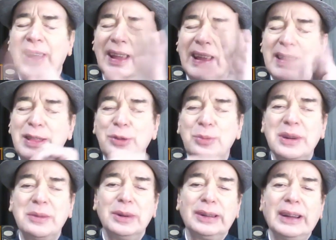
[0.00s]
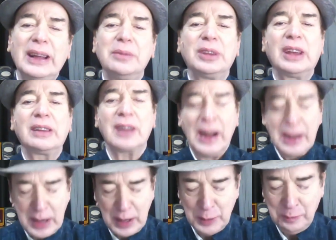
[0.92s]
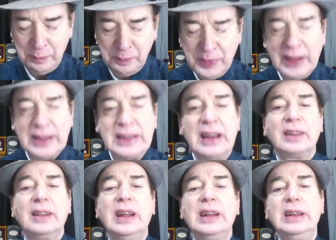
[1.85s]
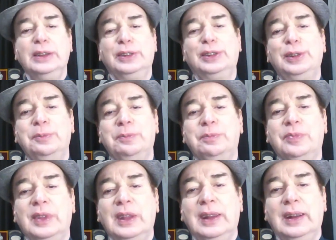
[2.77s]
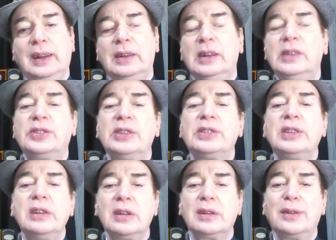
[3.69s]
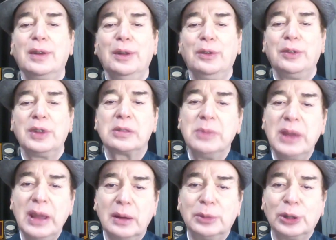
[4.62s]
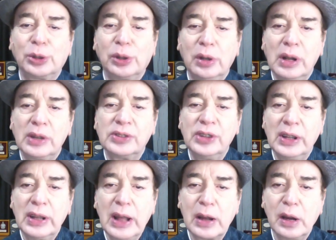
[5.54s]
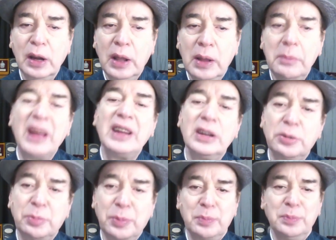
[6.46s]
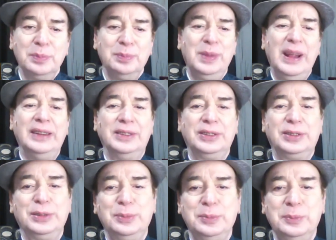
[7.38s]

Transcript: Innumerable times I've had young ladies discussing with me about, let's say, their marriage plans.